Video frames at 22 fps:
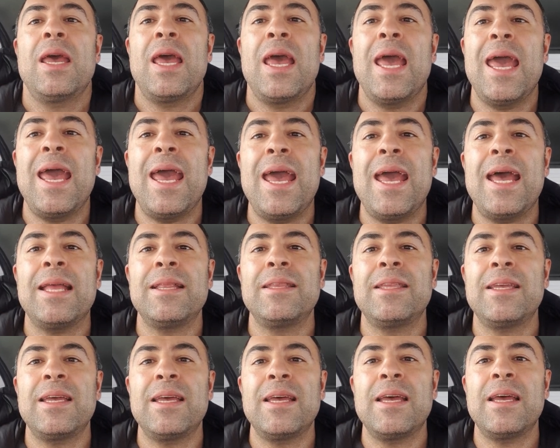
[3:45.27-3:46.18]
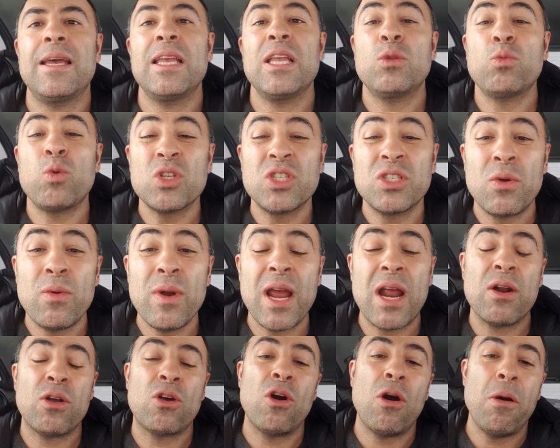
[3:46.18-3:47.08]
and it was a
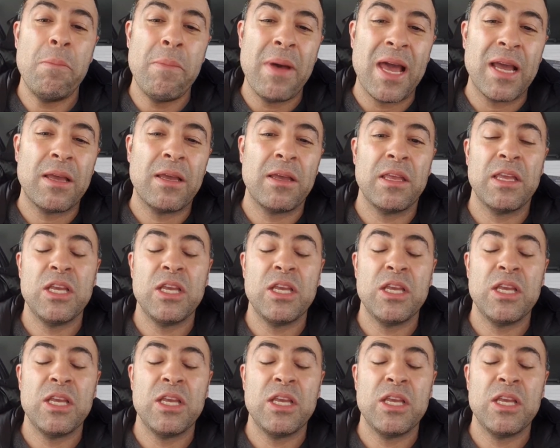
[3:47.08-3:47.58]
rare comeback.